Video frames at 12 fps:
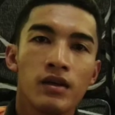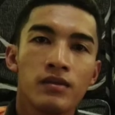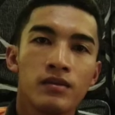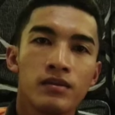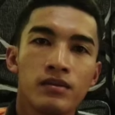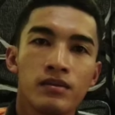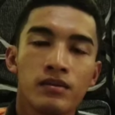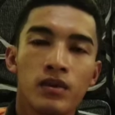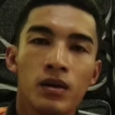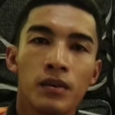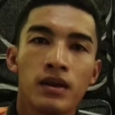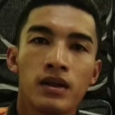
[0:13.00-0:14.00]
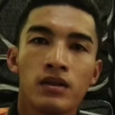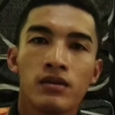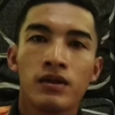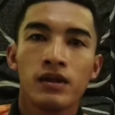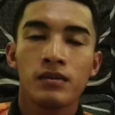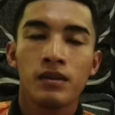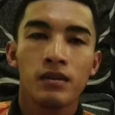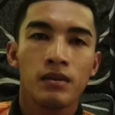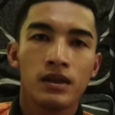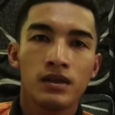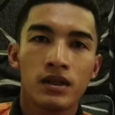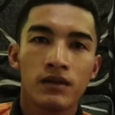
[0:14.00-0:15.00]
I'm Muhammad Taufik bin
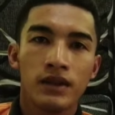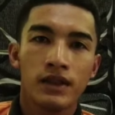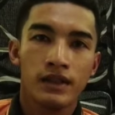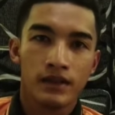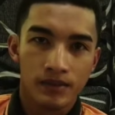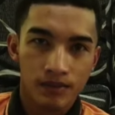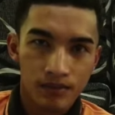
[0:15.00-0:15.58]
Mat Safi'in.